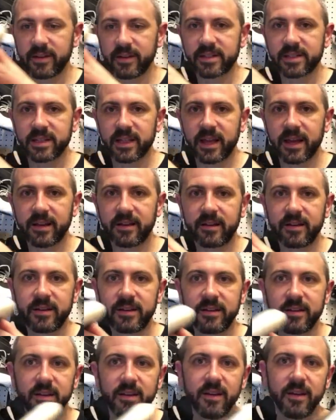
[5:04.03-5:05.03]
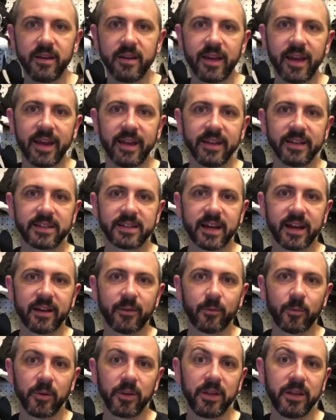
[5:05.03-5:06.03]
can slide on, and it's got
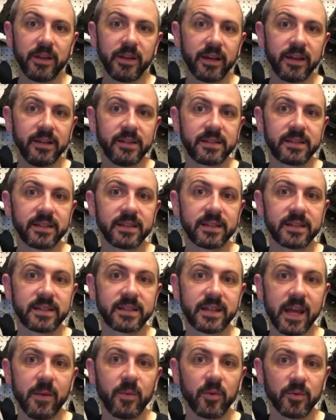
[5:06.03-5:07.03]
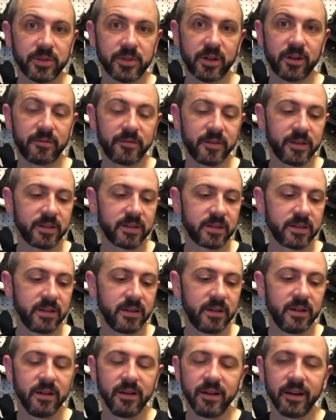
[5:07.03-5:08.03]
a really nice stable surface.
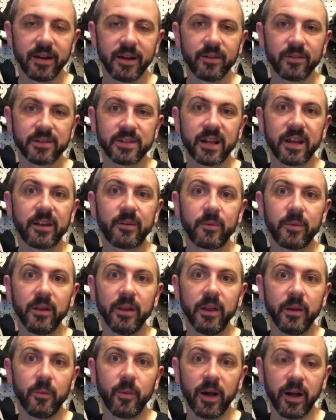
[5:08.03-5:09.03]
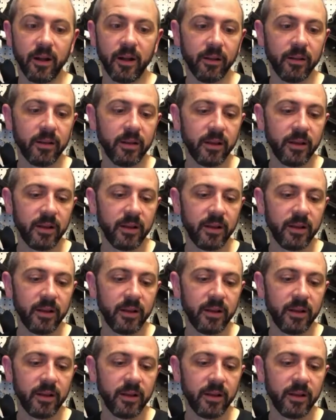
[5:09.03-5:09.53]
It'll slide really well.